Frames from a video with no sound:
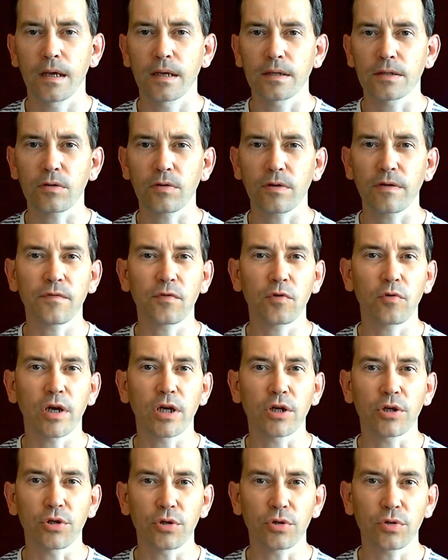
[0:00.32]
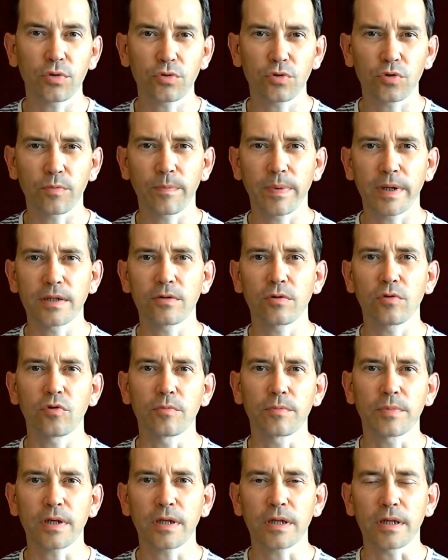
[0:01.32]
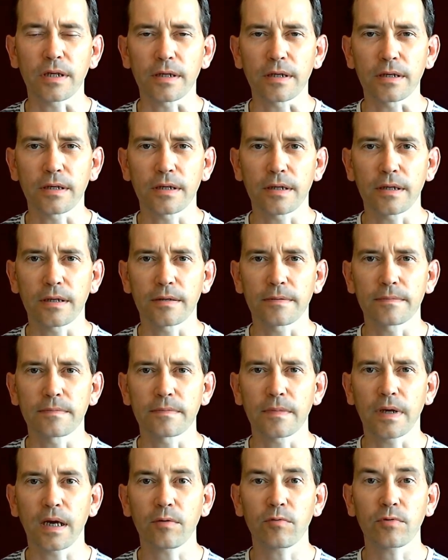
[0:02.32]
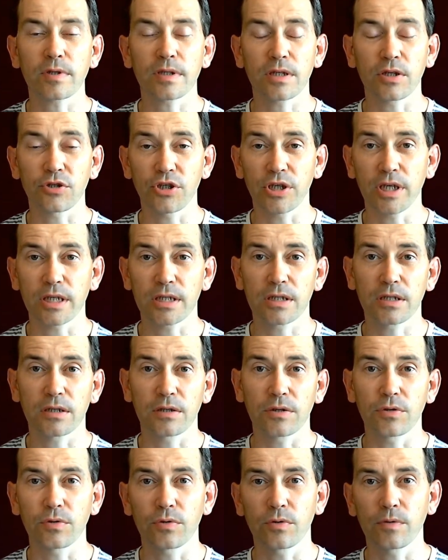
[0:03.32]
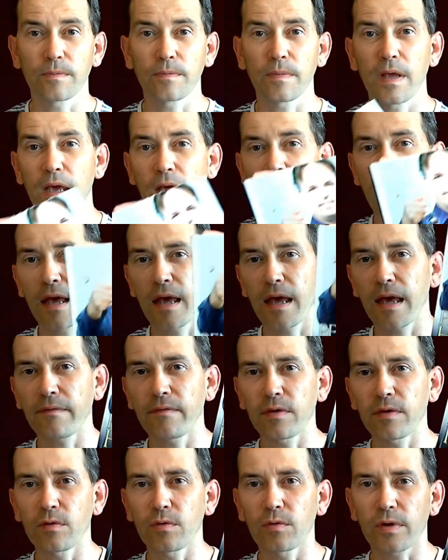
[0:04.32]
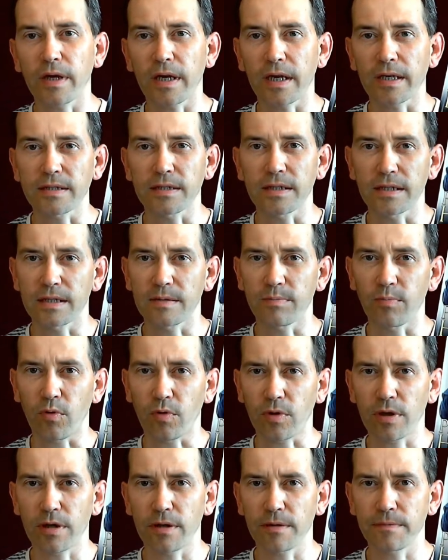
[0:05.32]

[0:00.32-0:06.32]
So if you are new to Pendulum Healing, I would suggest you have a look at this book.